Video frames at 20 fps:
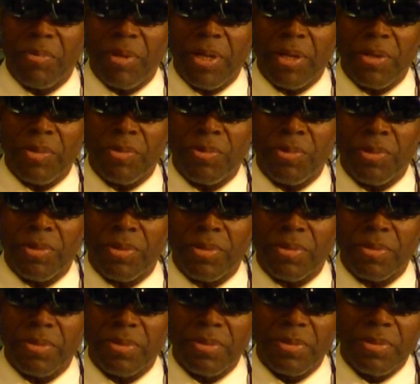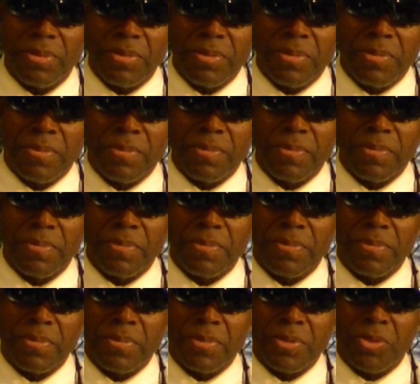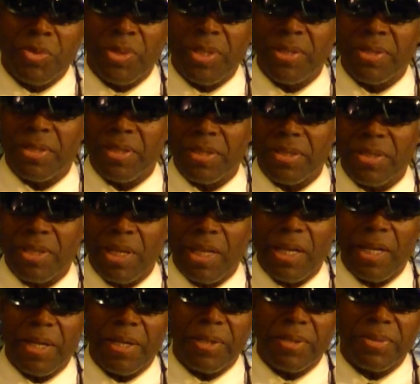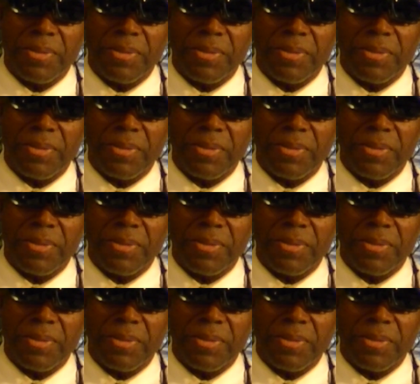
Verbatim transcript: around the world. Treasonous lie.